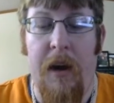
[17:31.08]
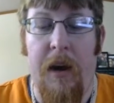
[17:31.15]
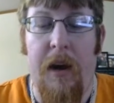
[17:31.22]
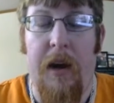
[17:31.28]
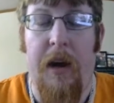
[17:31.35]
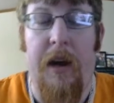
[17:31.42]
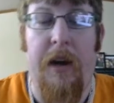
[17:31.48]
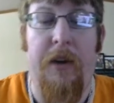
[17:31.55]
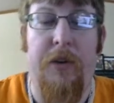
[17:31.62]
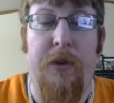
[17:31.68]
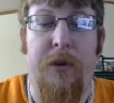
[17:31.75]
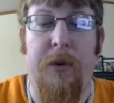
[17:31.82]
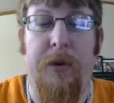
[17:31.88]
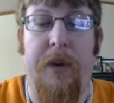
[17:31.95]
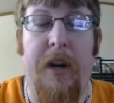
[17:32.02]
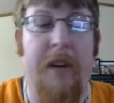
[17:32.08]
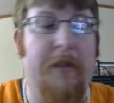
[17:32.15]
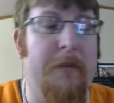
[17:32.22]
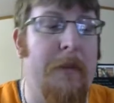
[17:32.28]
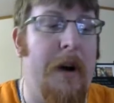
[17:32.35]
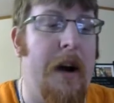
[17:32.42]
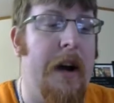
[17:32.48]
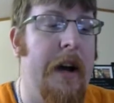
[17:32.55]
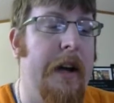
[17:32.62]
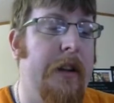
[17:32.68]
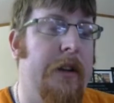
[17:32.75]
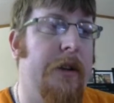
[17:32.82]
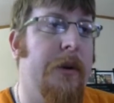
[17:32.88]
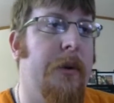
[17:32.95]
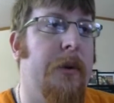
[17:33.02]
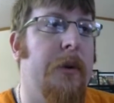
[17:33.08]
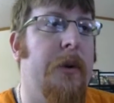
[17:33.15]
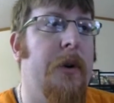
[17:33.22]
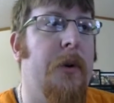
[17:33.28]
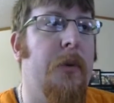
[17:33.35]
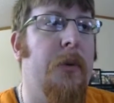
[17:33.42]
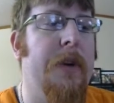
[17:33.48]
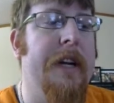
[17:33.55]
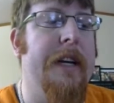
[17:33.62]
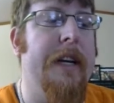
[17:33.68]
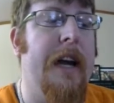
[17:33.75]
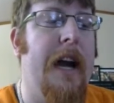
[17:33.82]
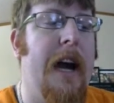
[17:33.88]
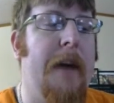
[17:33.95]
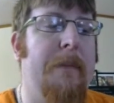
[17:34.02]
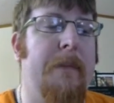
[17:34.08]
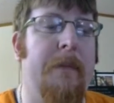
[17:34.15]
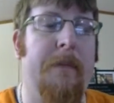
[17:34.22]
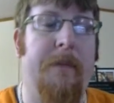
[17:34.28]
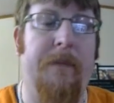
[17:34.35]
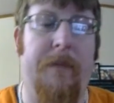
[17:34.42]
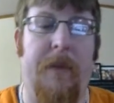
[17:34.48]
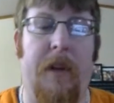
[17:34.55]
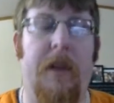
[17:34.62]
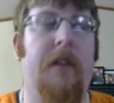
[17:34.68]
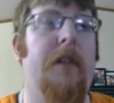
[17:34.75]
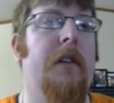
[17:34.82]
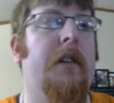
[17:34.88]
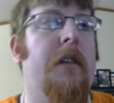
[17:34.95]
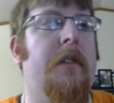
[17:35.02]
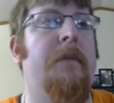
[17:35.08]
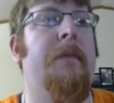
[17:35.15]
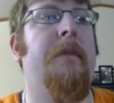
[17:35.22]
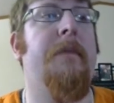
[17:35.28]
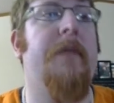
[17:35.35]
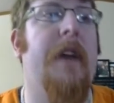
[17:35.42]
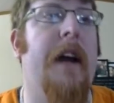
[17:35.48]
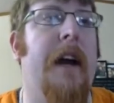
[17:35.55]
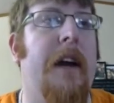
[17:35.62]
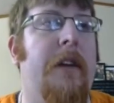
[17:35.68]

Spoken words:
And to give my little recap and